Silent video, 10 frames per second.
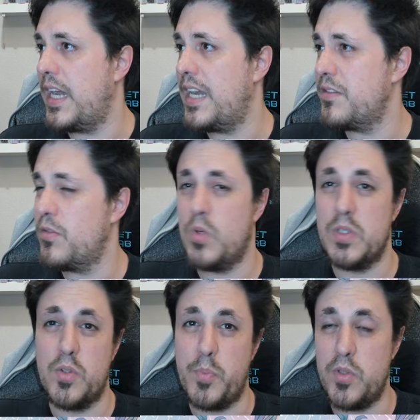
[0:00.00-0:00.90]
I don't
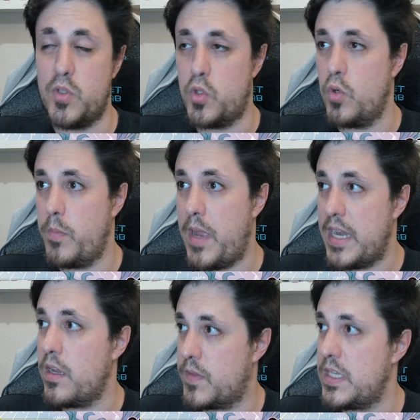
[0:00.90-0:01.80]
want to put too
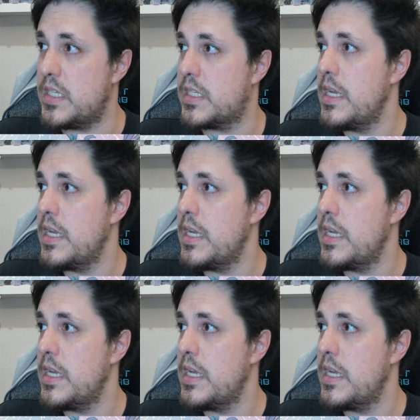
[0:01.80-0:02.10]
many of these